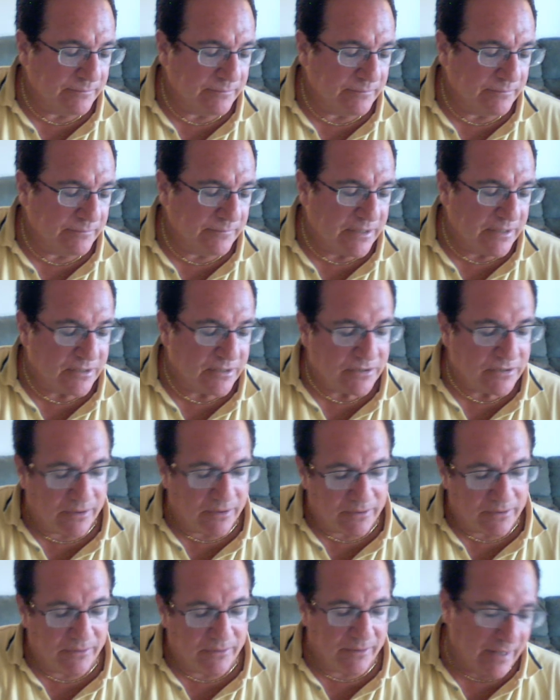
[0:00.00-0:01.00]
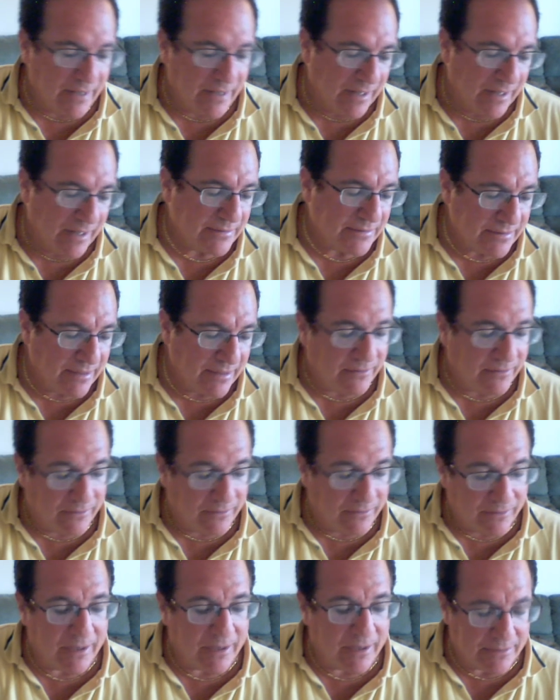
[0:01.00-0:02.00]
Minnesota, Oregon State.
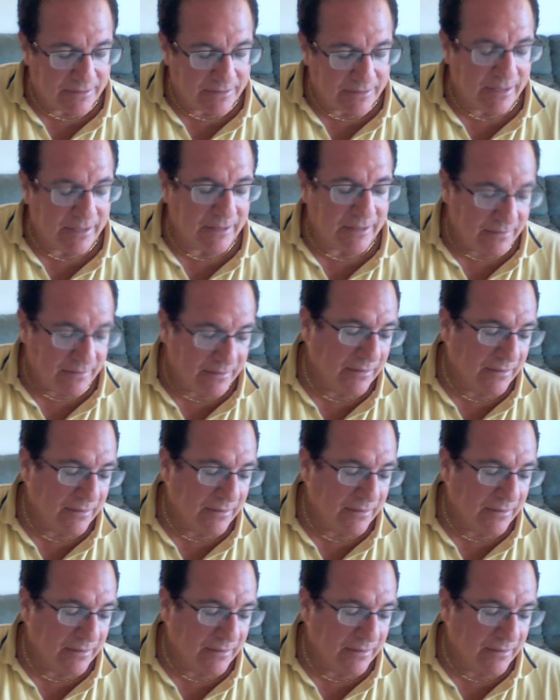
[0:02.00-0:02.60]
Oregon State